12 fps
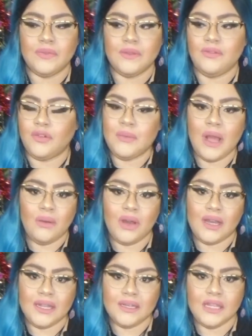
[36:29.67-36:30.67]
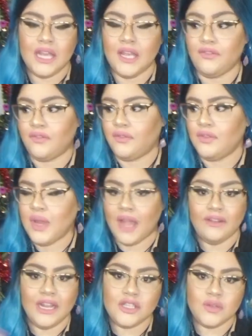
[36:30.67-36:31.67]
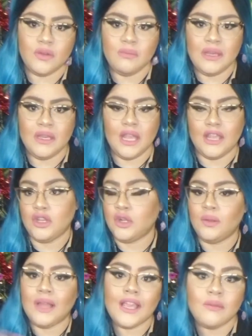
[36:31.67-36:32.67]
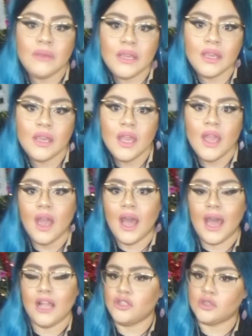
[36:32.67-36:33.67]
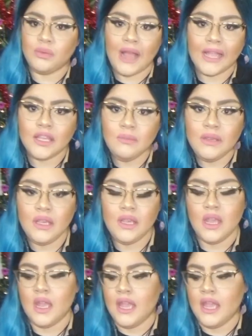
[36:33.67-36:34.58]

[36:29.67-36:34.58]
from now on, if you have an issue with me and you don't like me, just block me.